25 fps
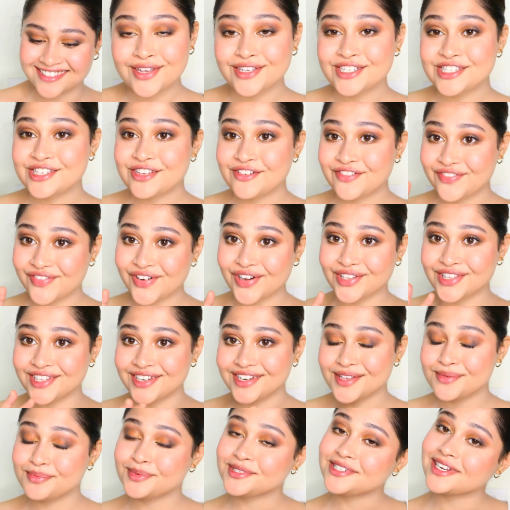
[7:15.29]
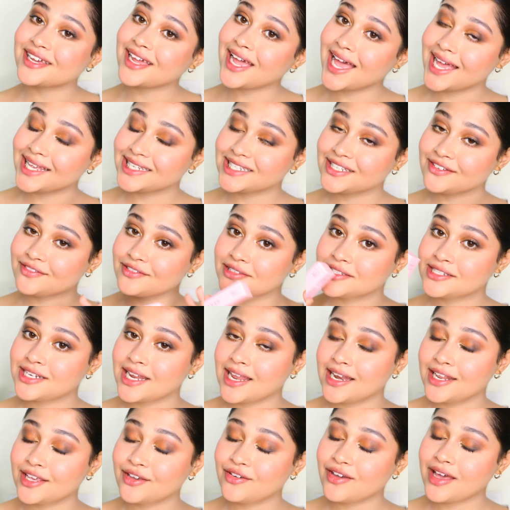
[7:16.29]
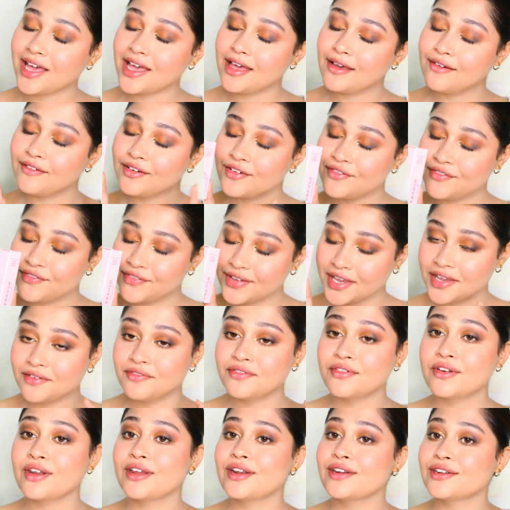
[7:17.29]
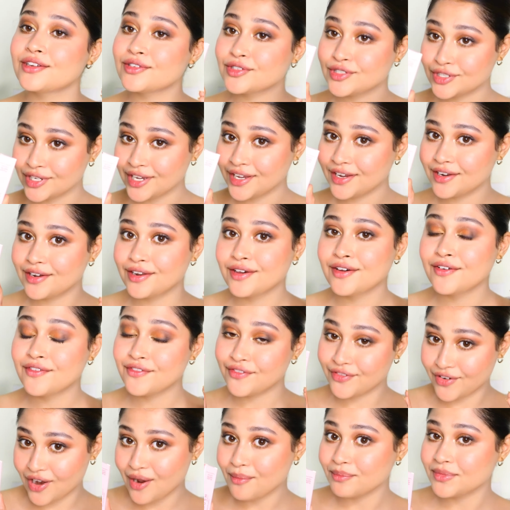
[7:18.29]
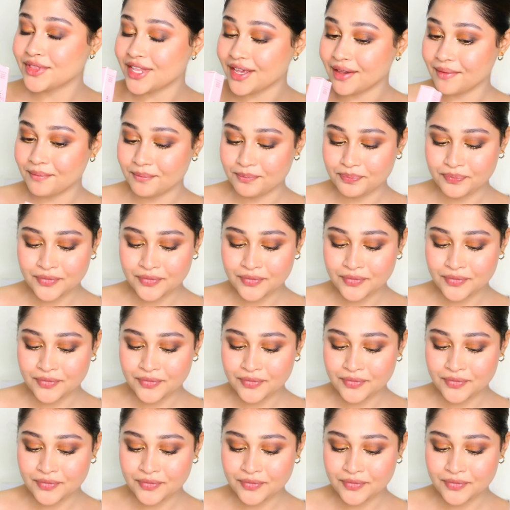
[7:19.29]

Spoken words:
So for the lipstick, as I was telling you, I have a favorite shade from them.